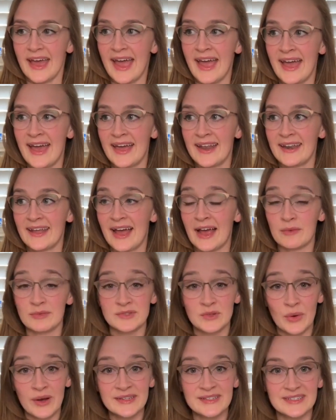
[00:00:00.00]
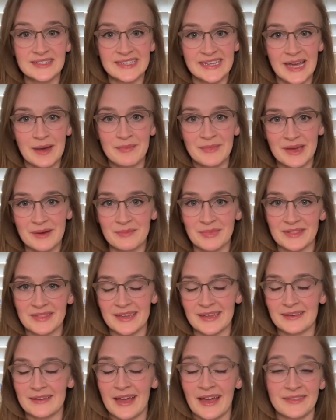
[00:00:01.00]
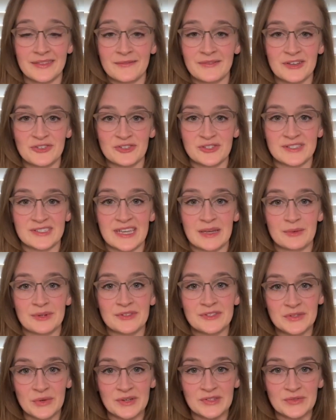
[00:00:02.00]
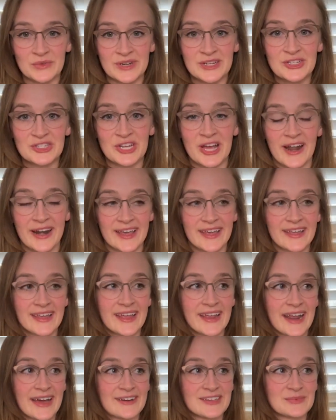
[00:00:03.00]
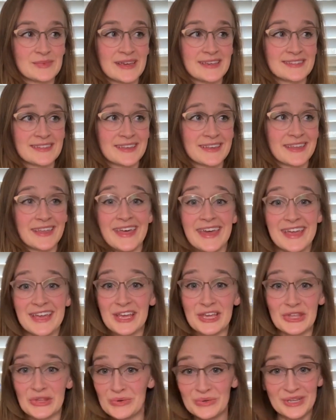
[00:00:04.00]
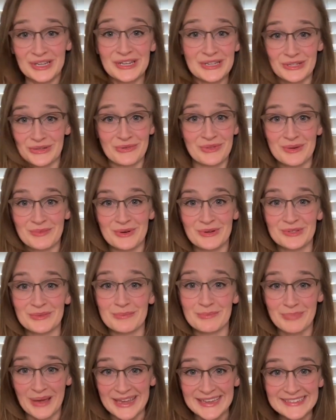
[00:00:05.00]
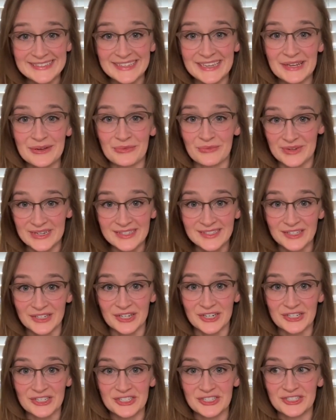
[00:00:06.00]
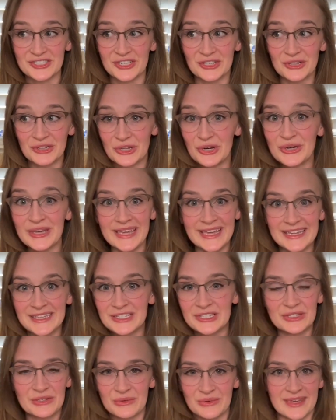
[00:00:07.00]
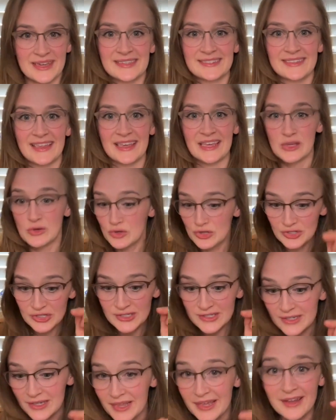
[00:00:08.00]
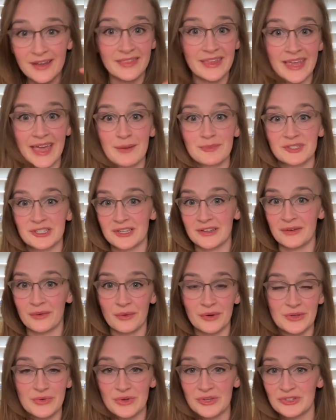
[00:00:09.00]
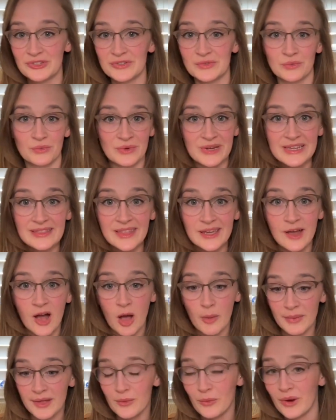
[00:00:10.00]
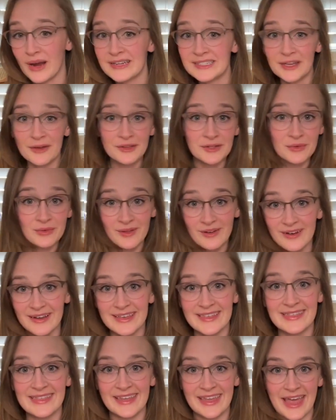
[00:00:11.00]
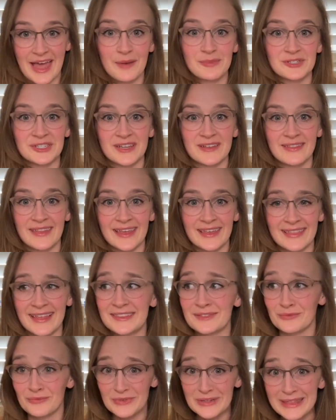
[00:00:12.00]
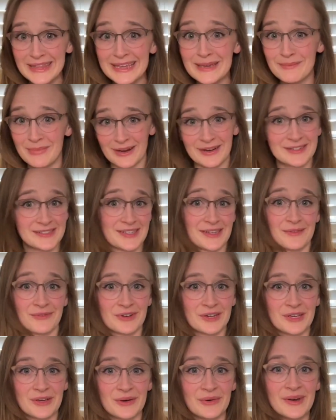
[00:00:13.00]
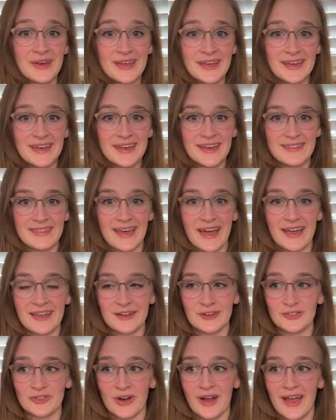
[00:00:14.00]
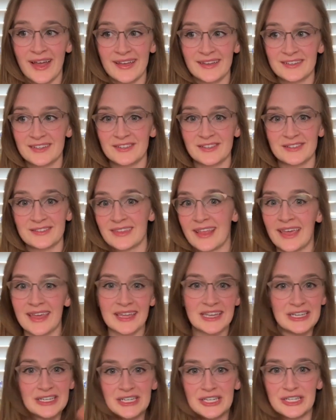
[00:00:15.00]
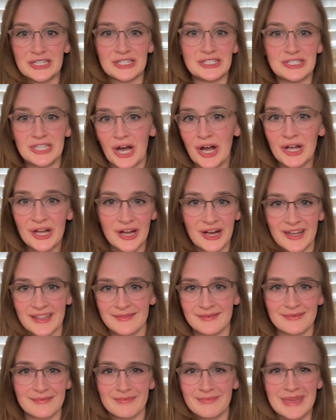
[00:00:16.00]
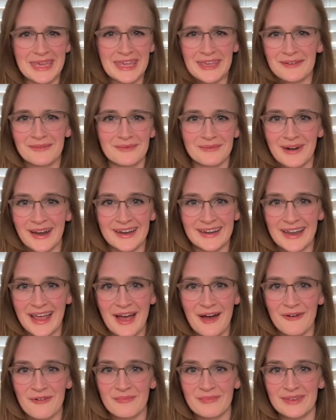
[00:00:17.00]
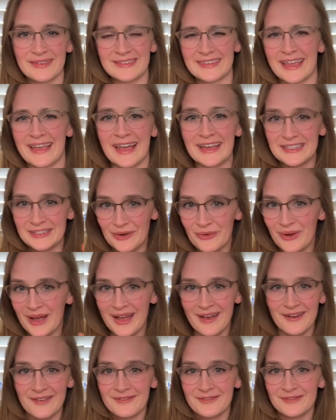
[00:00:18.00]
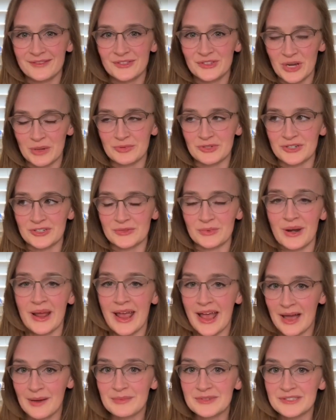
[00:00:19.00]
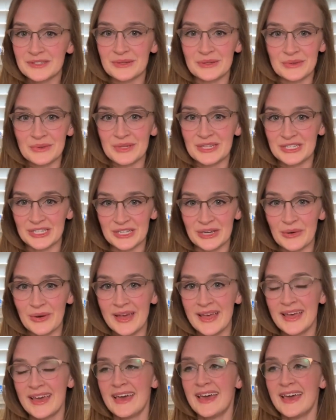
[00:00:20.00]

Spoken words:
And I was going to DM them, but they had the feature disabled. So I screenshot it and I was basically like, you didn't do the most basic research to look into this. Like you could just click on the caption or you could just read the comment where I tell you they're in the caption. Like that's really embarrassing for you that you're trying to just like dunk on me right now saying I don't have scriptures when I absolutely do.